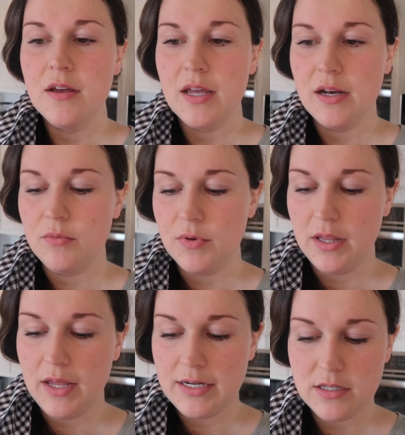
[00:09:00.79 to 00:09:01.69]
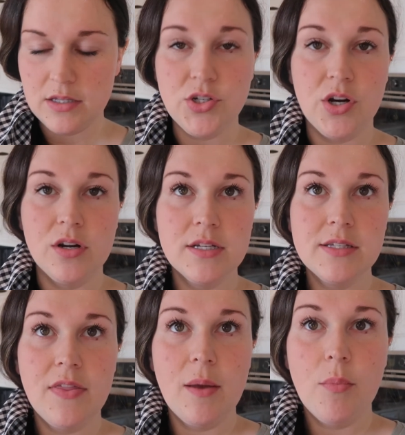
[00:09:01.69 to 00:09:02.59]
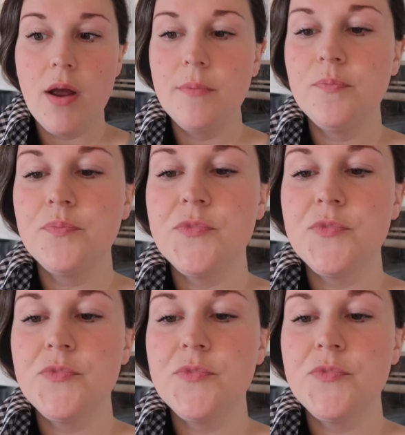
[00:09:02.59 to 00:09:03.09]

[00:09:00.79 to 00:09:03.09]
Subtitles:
and I really liked the tartness that that brought.